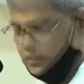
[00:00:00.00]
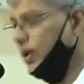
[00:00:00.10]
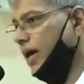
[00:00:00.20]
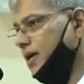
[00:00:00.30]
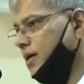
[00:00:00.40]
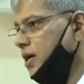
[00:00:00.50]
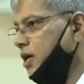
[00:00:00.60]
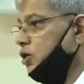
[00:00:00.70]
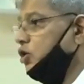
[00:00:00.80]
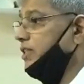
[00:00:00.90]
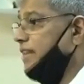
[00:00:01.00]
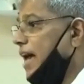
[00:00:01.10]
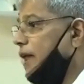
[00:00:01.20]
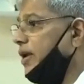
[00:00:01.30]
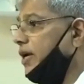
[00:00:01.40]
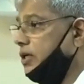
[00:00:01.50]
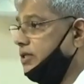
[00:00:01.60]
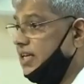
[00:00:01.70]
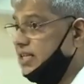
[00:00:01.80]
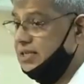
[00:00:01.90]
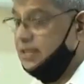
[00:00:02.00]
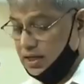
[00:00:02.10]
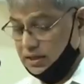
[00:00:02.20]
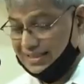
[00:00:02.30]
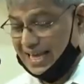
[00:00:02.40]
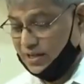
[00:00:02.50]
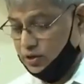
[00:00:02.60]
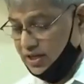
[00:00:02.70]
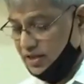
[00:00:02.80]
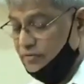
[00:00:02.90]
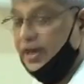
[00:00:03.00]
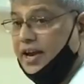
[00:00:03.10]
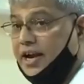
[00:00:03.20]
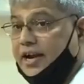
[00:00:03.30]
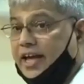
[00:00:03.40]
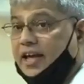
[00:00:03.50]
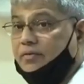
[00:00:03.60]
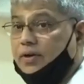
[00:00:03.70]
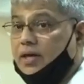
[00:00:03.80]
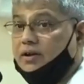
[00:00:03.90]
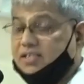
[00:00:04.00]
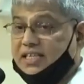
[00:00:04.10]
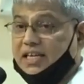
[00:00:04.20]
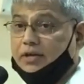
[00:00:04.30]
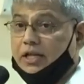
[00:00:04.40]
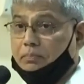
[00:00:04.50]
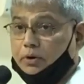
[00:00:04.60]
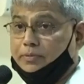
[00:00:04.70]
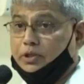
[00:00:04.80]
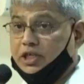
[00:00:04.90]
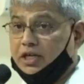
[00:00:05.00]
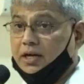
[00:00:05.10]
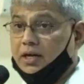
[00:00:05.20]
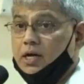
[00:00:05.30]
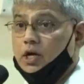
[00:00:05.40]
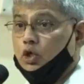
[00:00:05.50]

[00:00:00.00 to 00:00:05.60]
Okay. So January 16th is actually the very day we received the permission